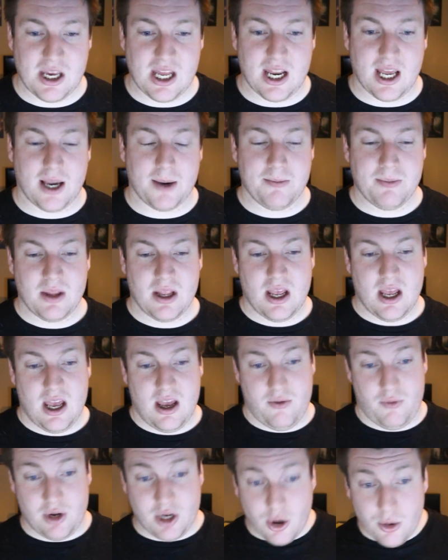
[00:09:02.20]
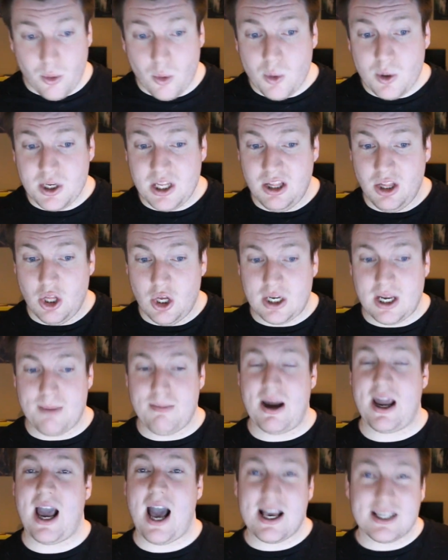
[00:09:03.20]
I'm getting. If we go and
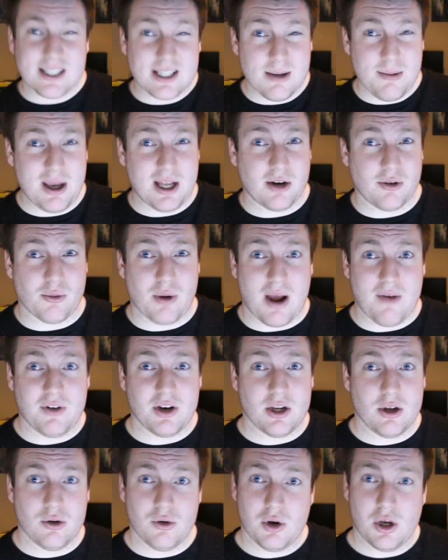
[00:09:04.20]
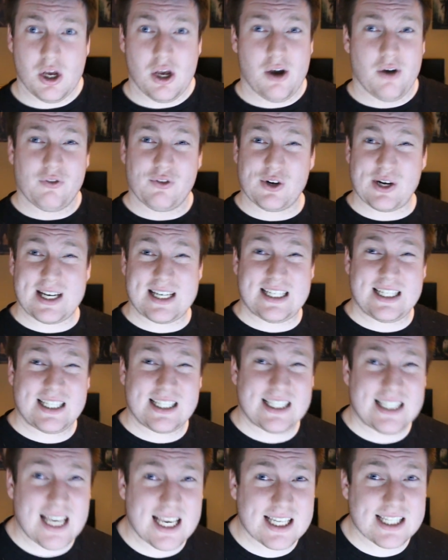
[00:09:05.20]
look at my estimated revenue for a
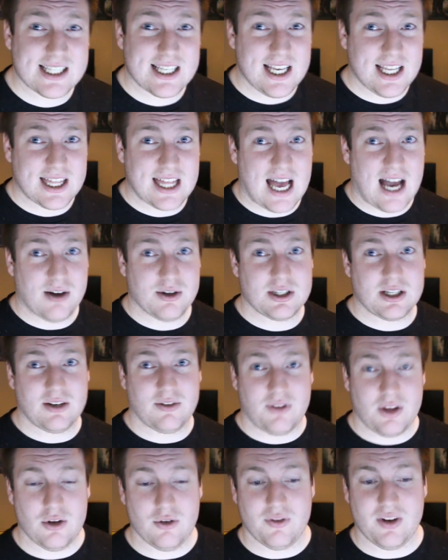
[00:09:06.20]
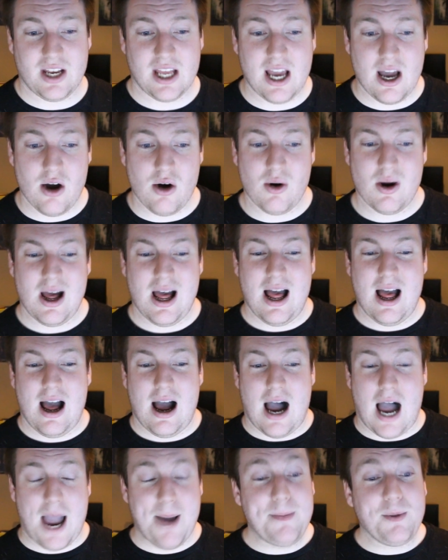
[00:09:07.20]
60,000 view video,
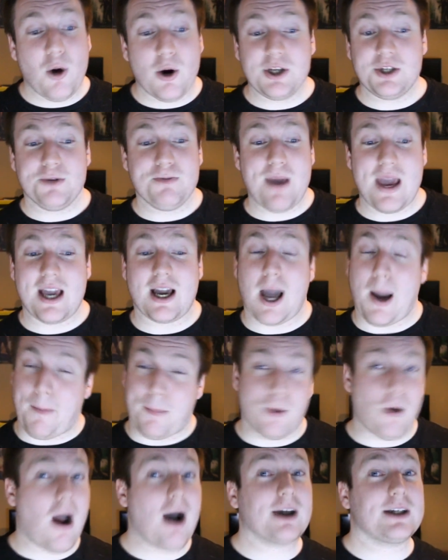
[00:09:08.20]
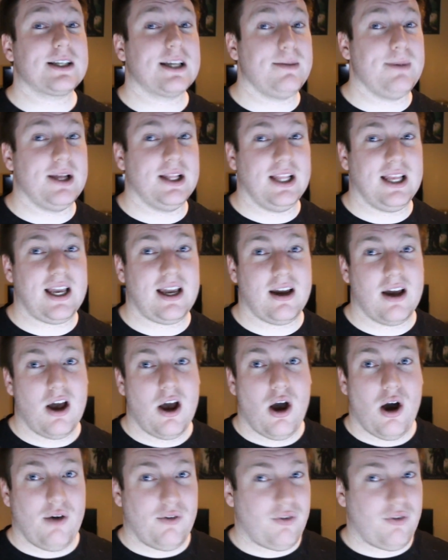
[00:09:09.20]
I'm going to make approximately